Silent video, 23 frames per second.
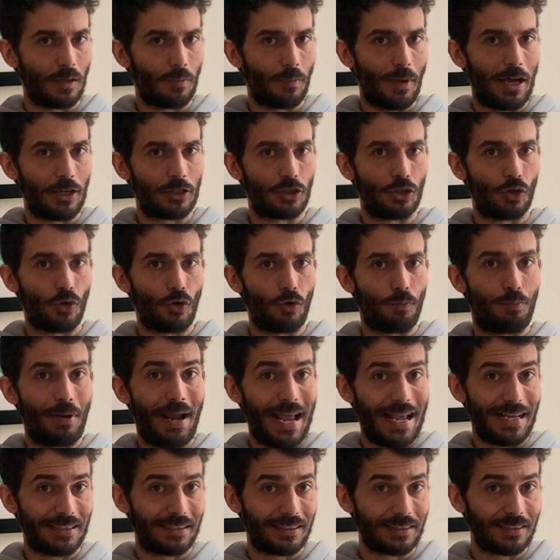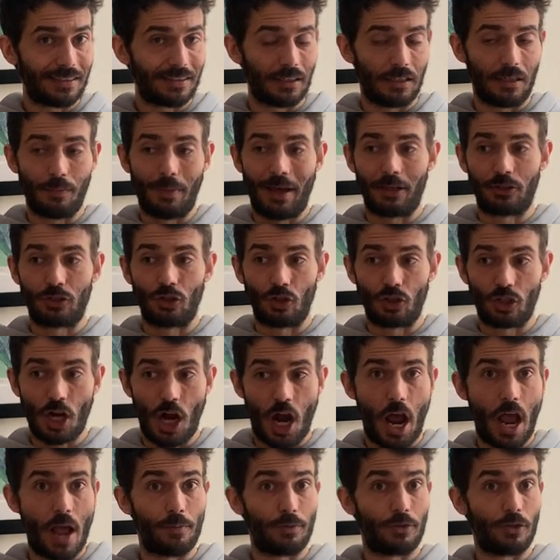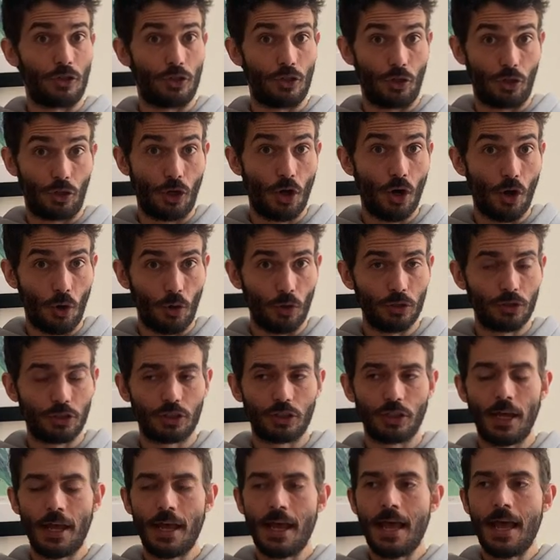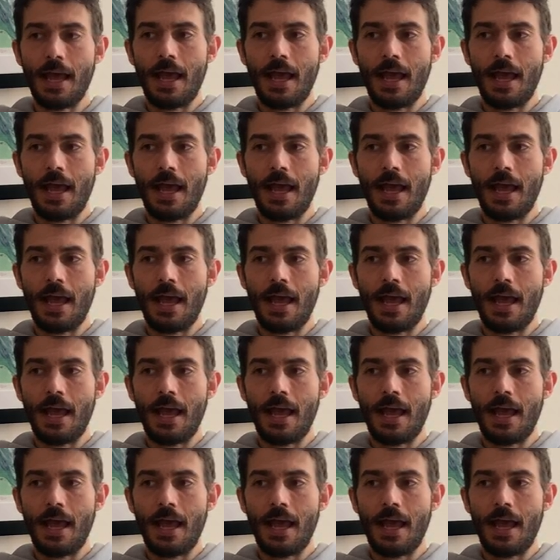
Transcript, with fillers: about your paces and about your times and your goals